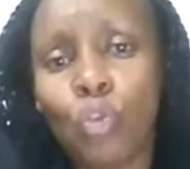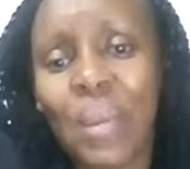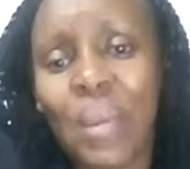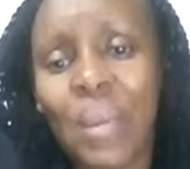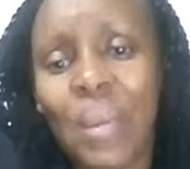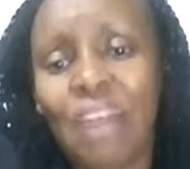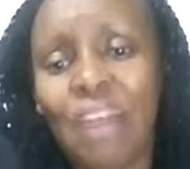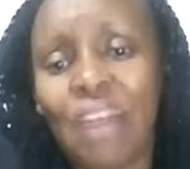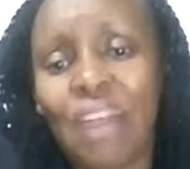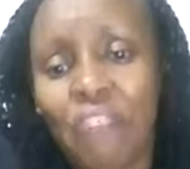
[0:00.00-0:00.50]

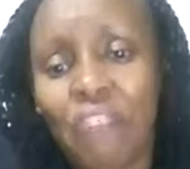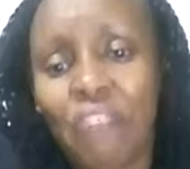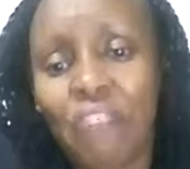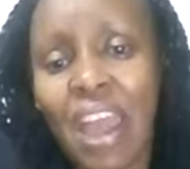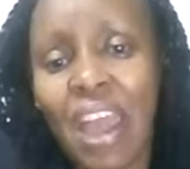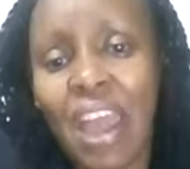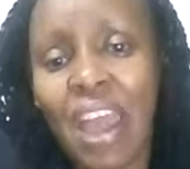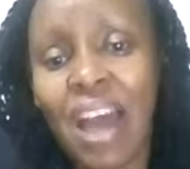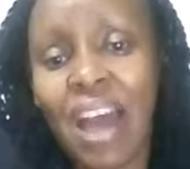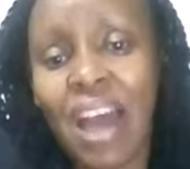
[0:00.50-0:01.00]

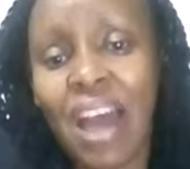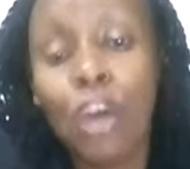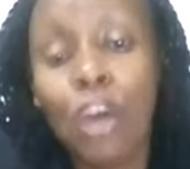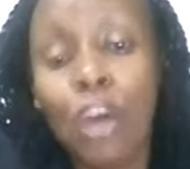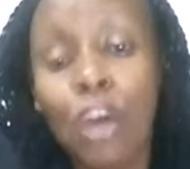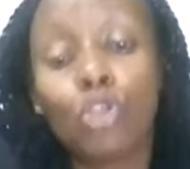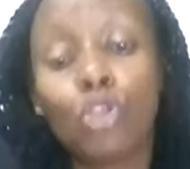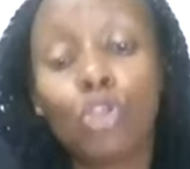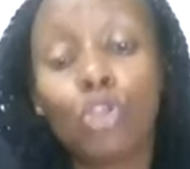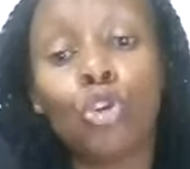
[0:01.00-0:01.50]
unfair
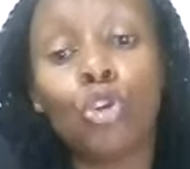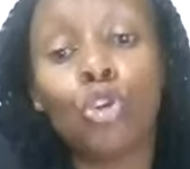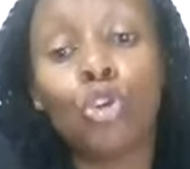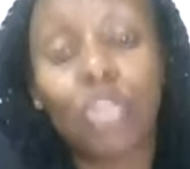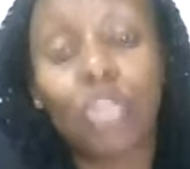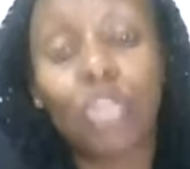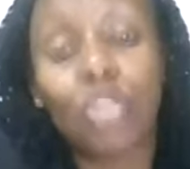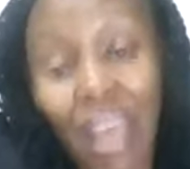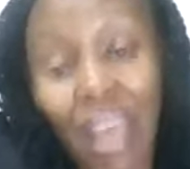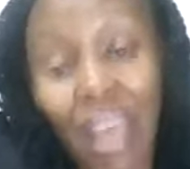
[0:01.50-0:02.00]
to
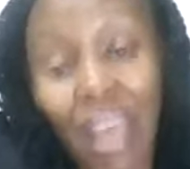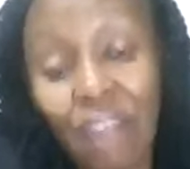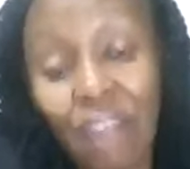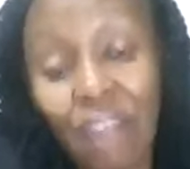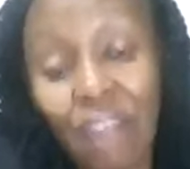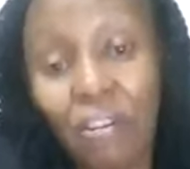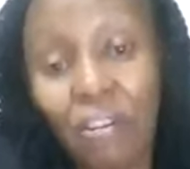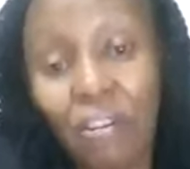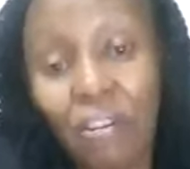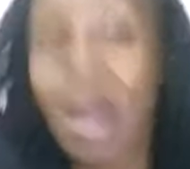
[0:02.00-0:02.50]
yourself,
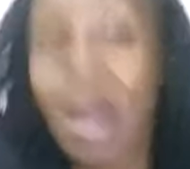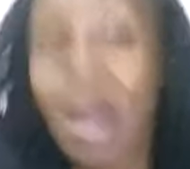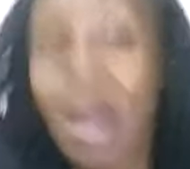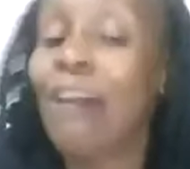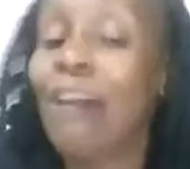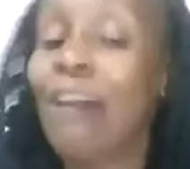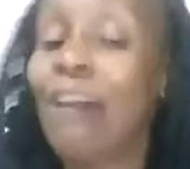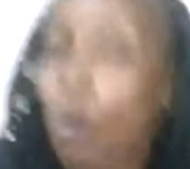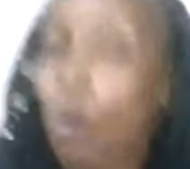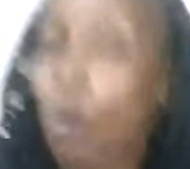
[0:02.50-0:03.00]

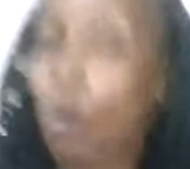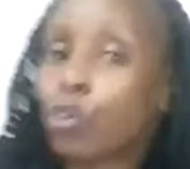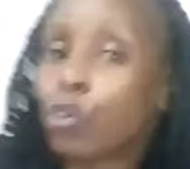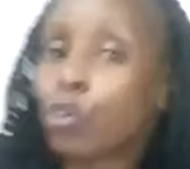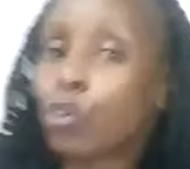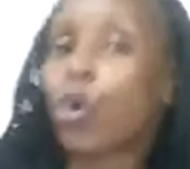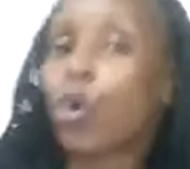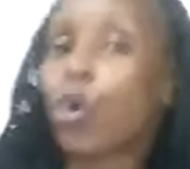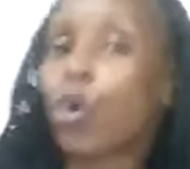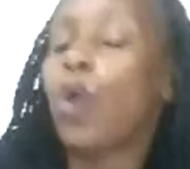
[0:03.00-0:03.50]
and
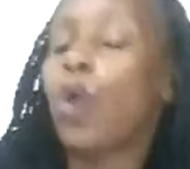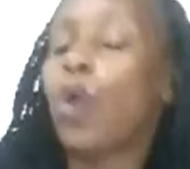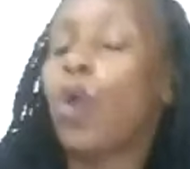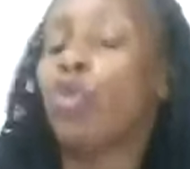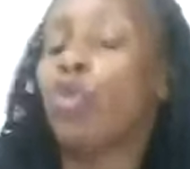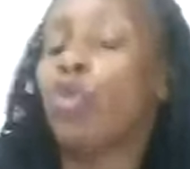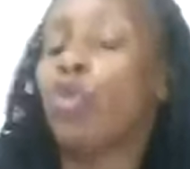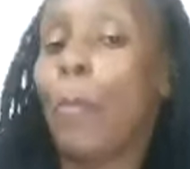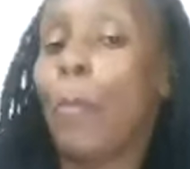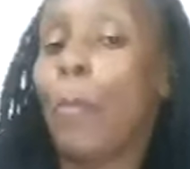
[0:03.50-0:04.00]
also
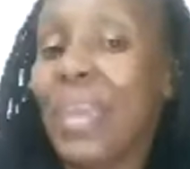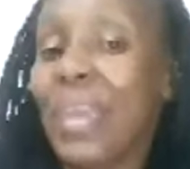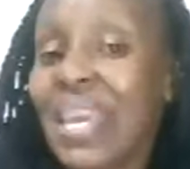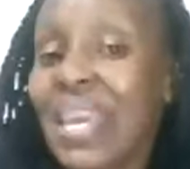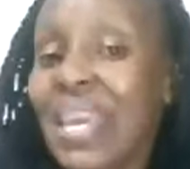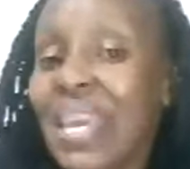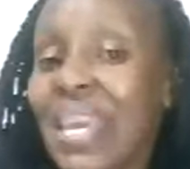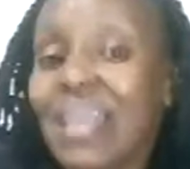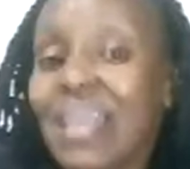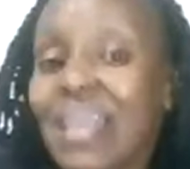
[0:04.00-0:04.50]
you're
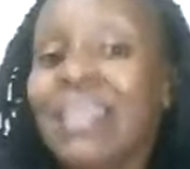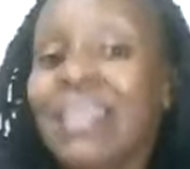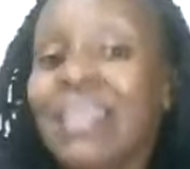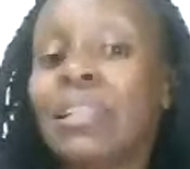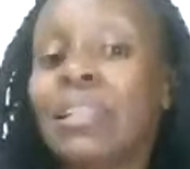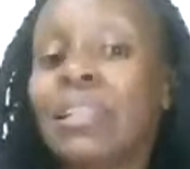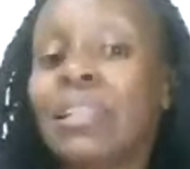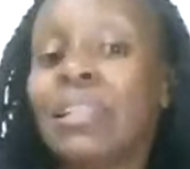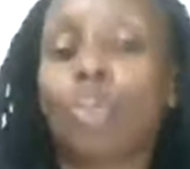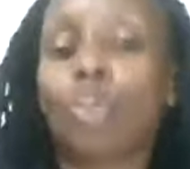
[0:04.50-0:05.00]
being
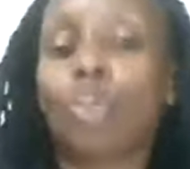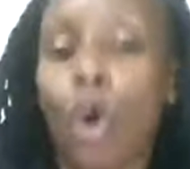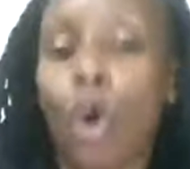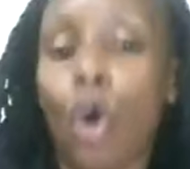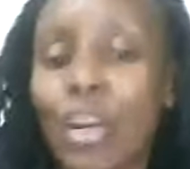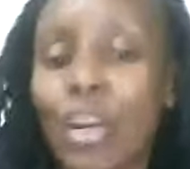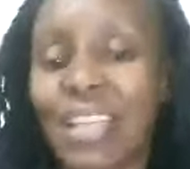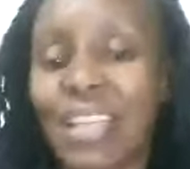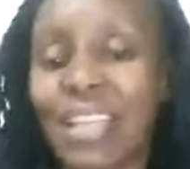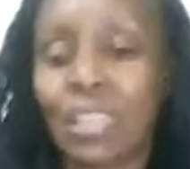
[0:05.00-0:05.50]

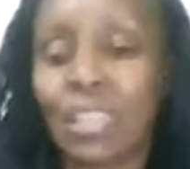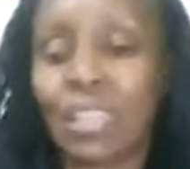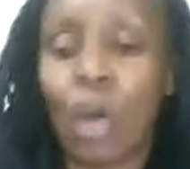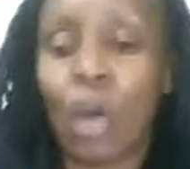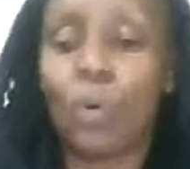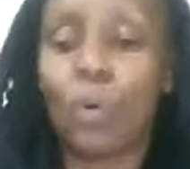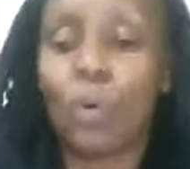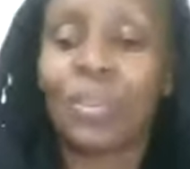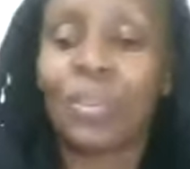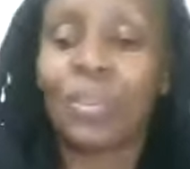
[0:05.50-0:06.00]
dishonest.
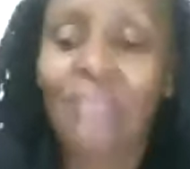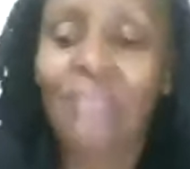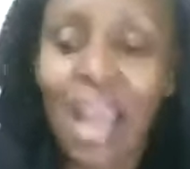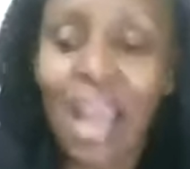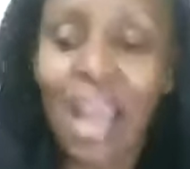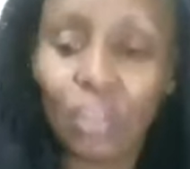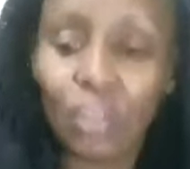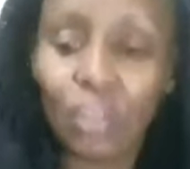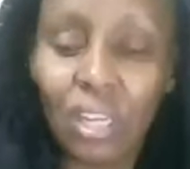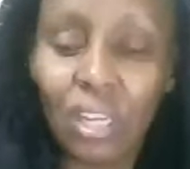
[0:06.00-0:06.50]
Now,
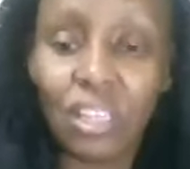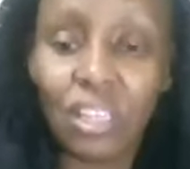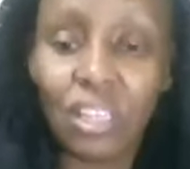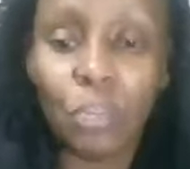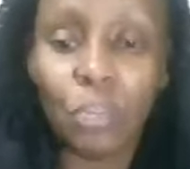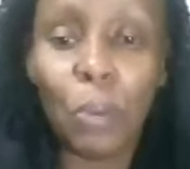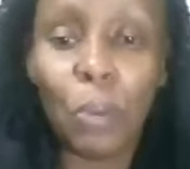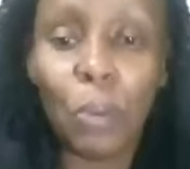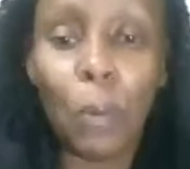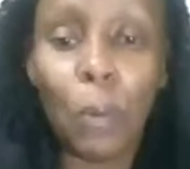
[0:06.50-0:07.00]
actually, these
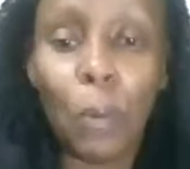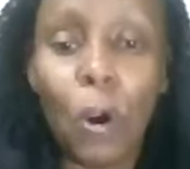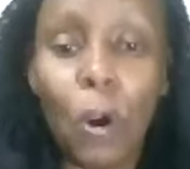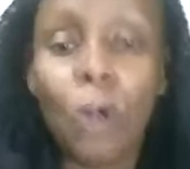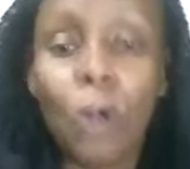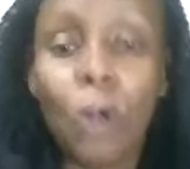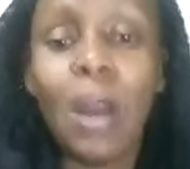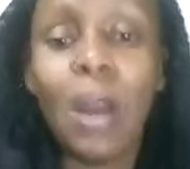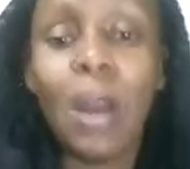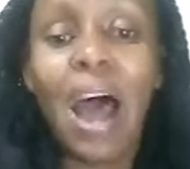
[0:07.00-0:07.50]

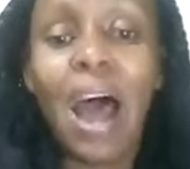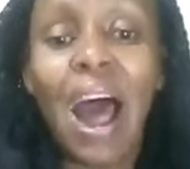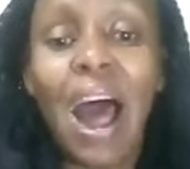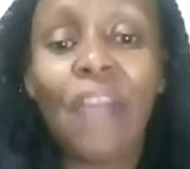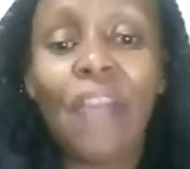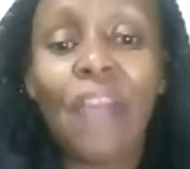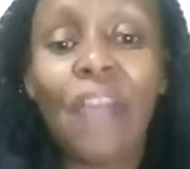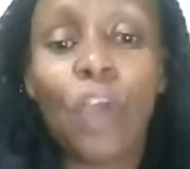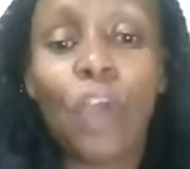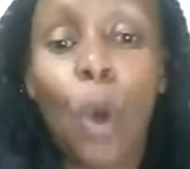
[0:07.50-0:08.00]
people
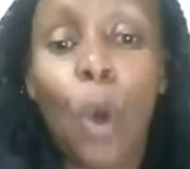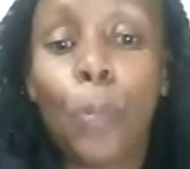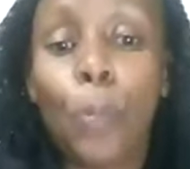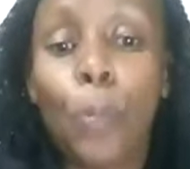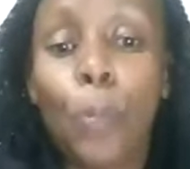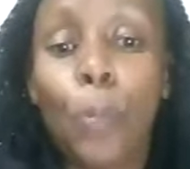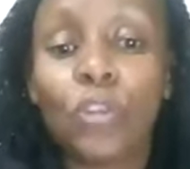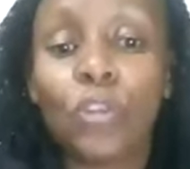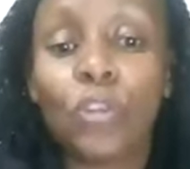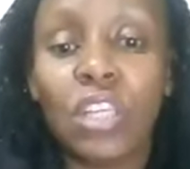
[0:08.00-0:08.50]
are the
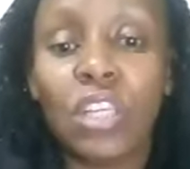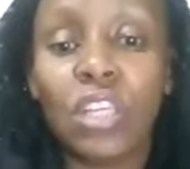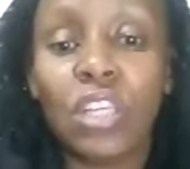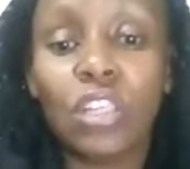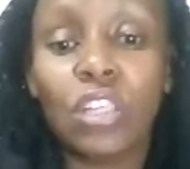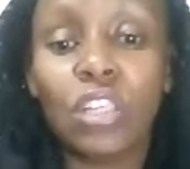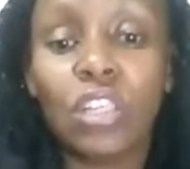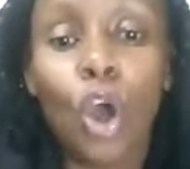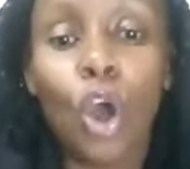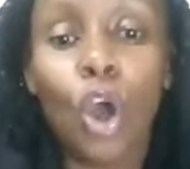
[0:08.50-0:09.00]

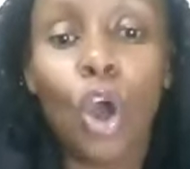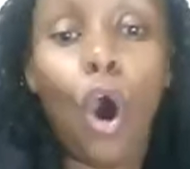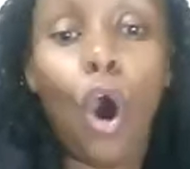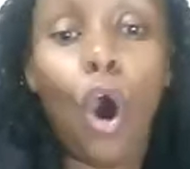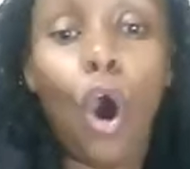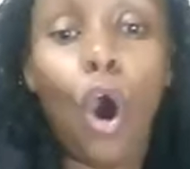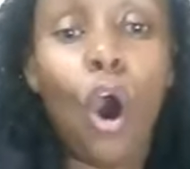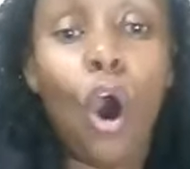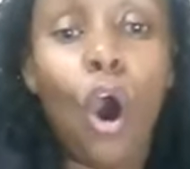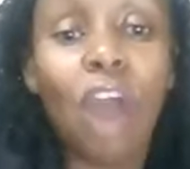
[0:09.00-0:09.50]
opposite
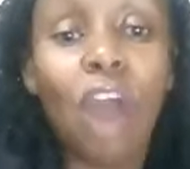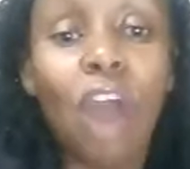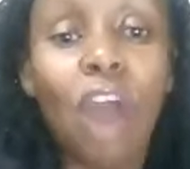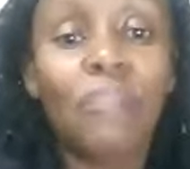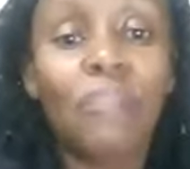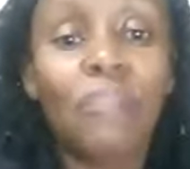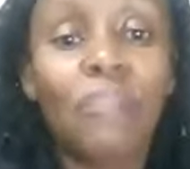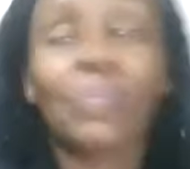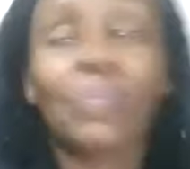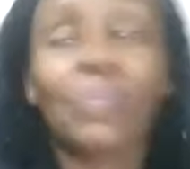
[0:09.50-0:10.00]
of
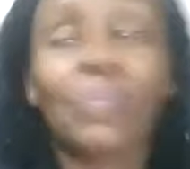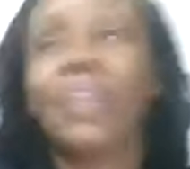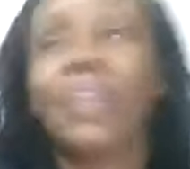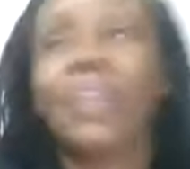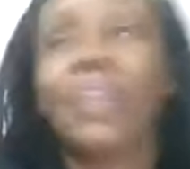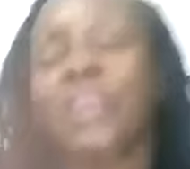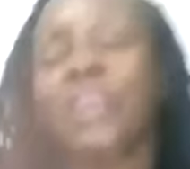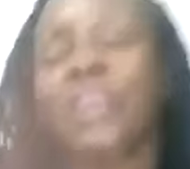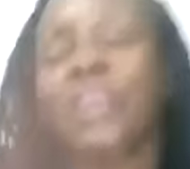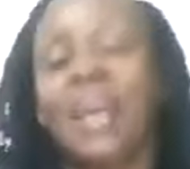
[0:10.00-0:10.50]

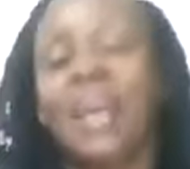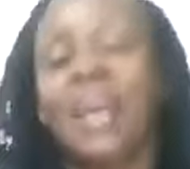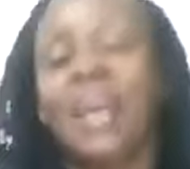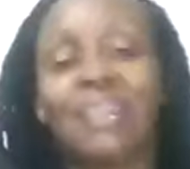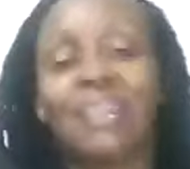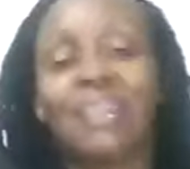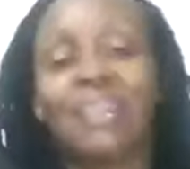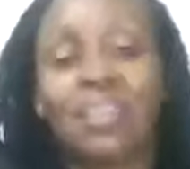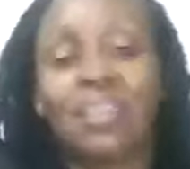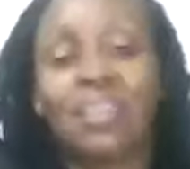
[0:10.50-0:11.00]
the
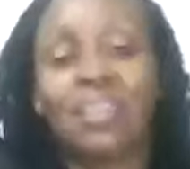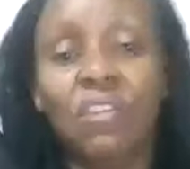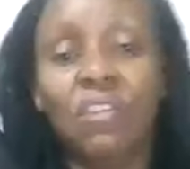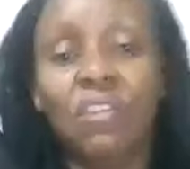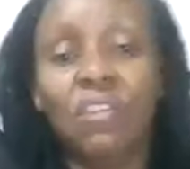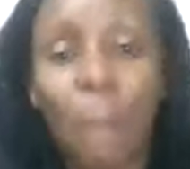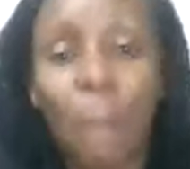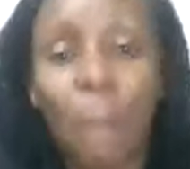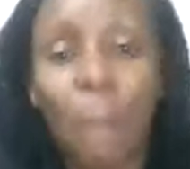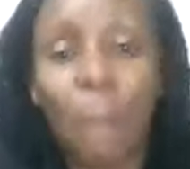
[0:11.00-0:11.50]

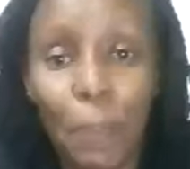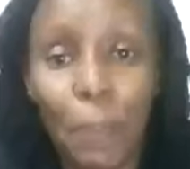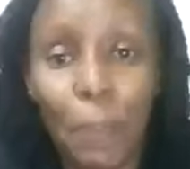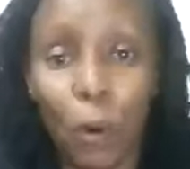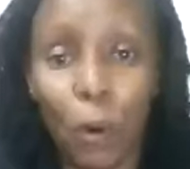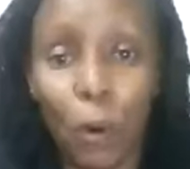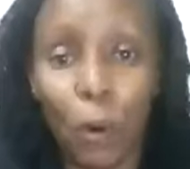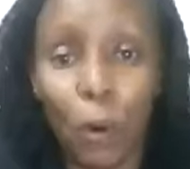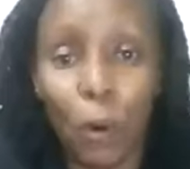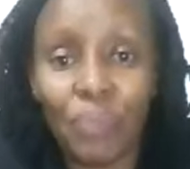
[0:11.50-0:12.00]
assertive
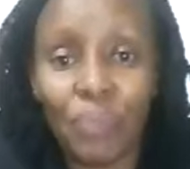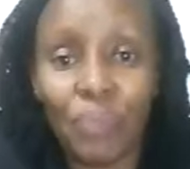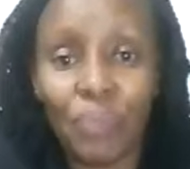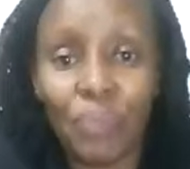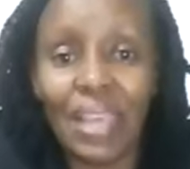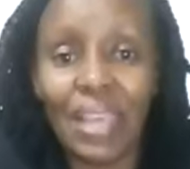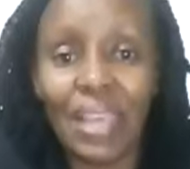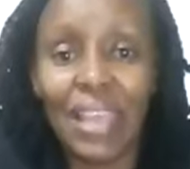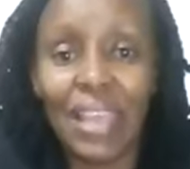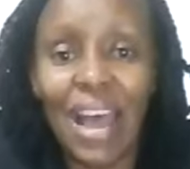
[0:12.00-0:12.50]
people.
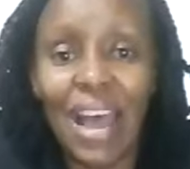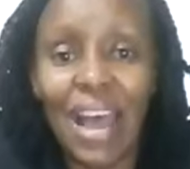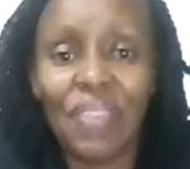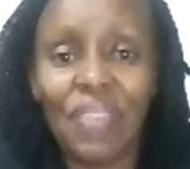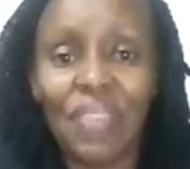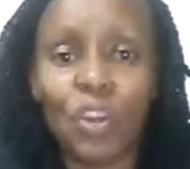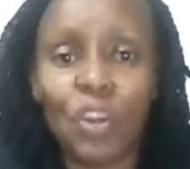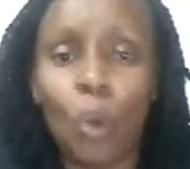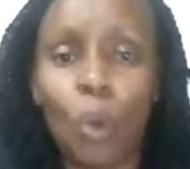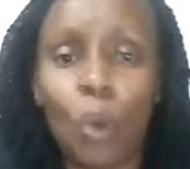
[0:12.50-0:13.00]
Yeah,
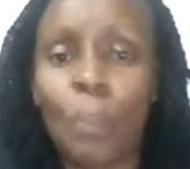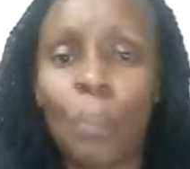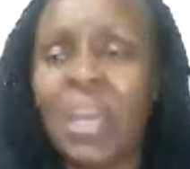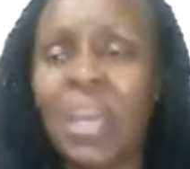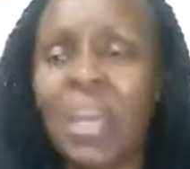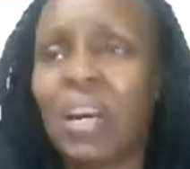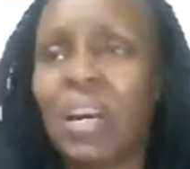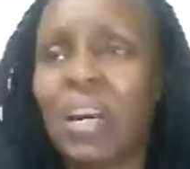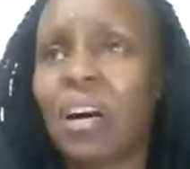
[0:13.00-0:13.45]
they don't make